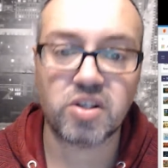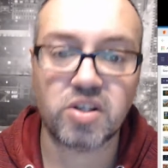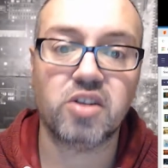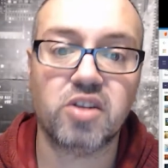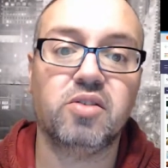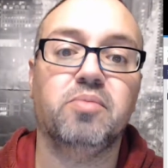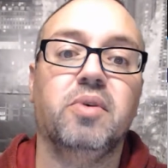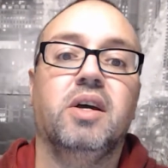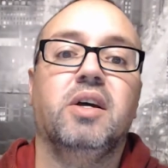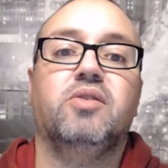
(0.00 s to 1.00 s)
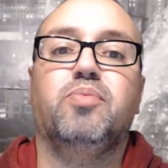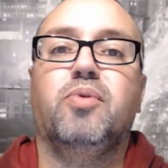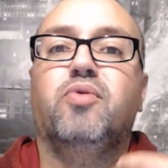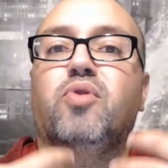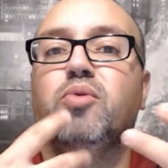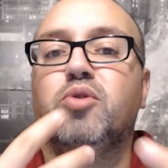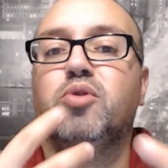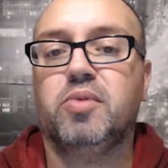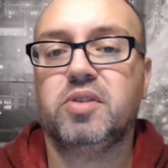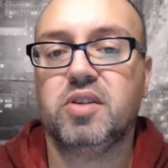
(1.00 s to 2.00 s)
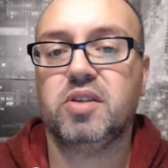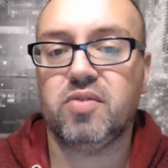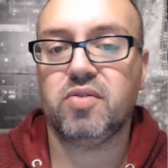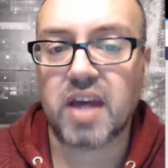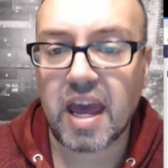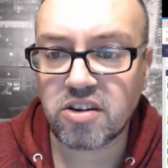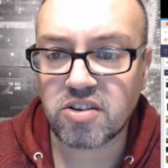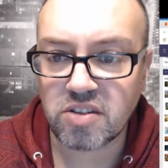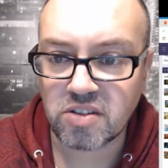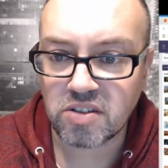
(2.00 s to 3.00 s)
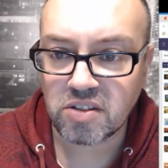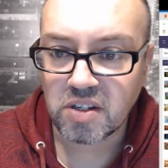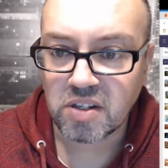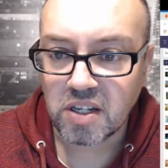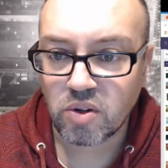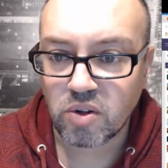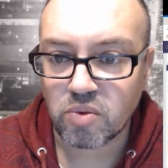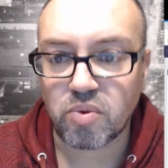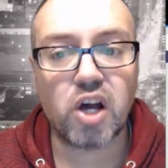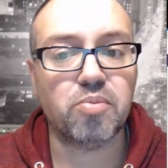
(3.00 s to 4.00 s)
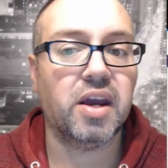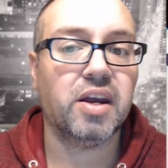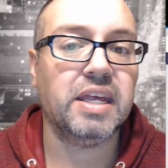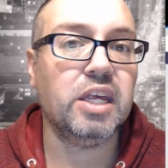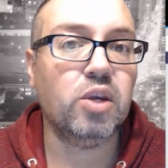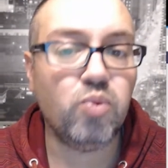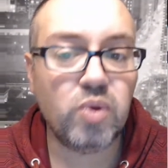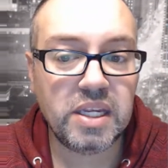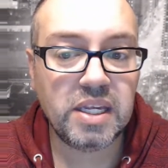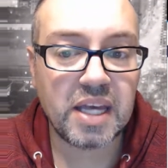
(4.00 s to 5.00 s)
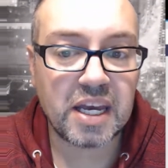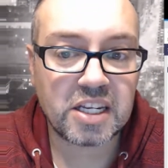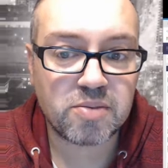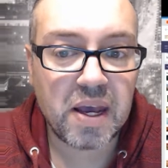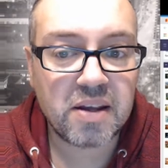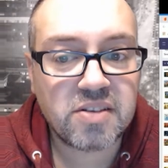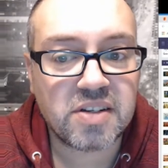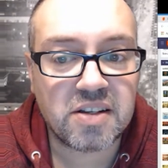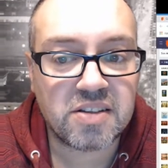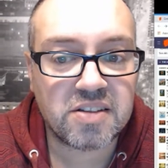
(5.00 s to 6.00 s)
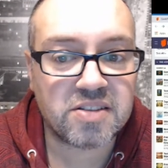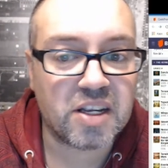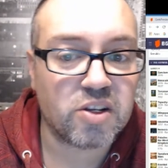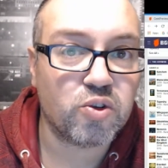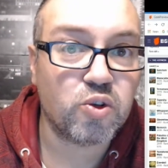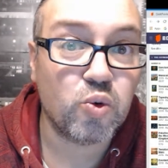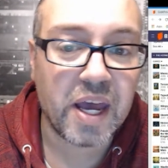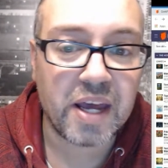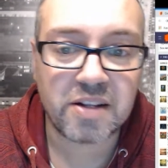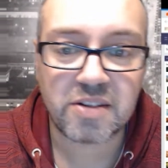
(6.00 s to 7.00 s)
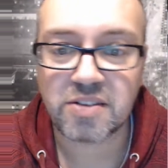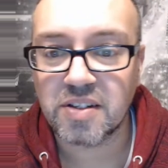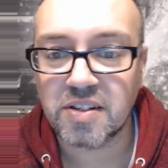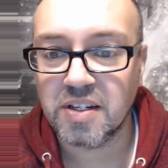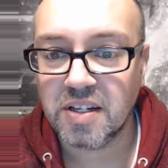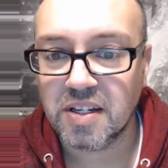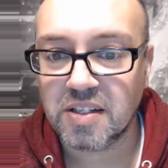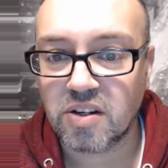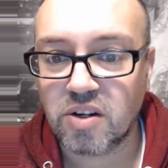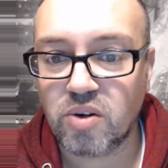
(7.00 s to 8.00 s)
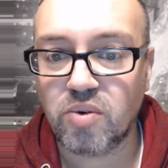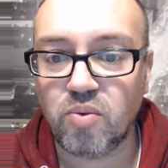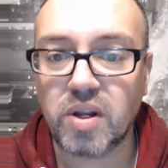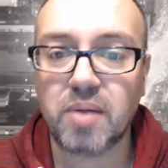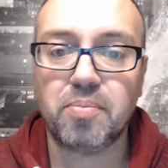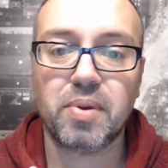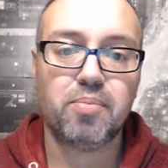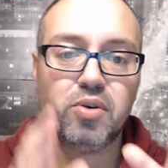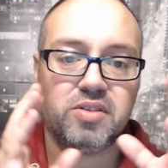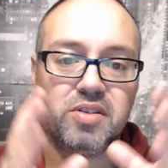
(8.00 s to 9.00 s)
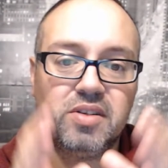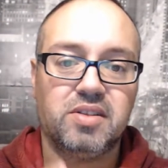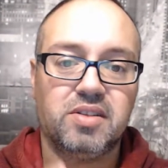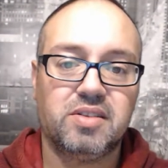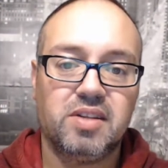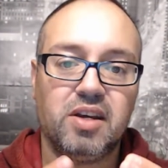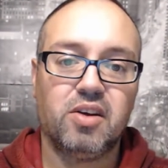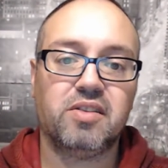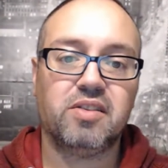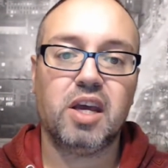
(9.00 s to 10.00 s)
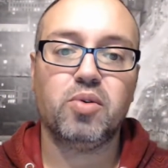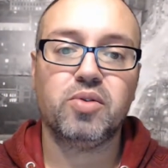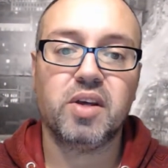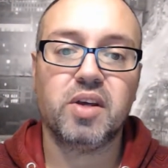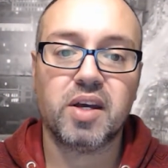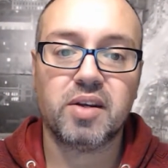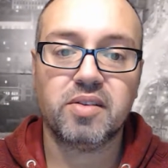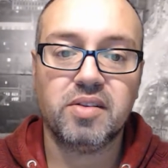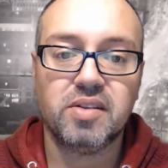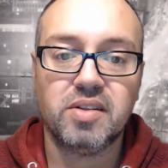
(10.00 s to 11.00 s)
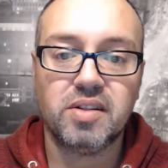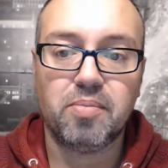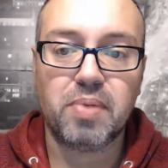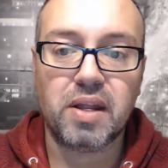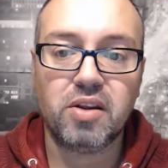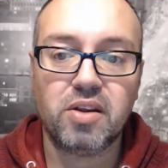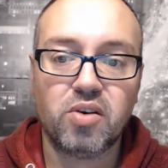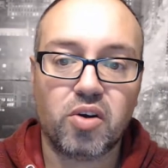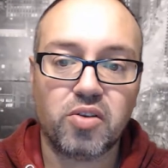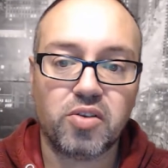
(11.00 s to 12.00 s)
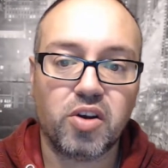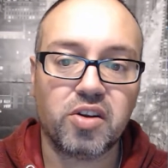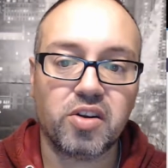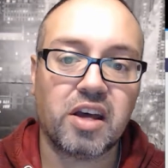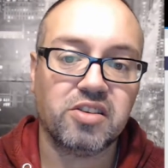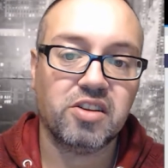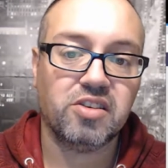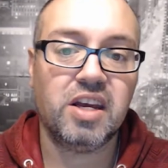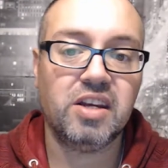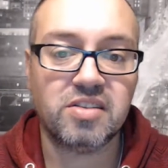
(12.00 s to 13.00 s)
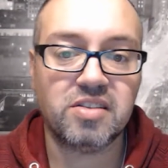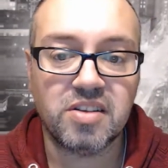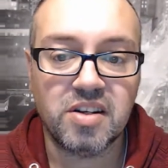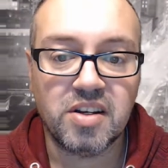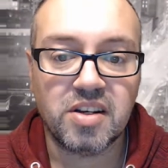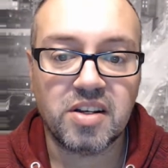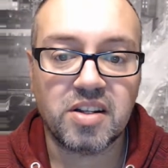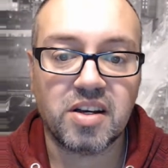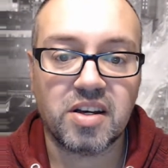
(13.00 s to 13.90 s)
to perform specific actions that will help their iwi expand and settle new lands. So when a player puts this thing on the table, depending on the other tiles adjacent, these will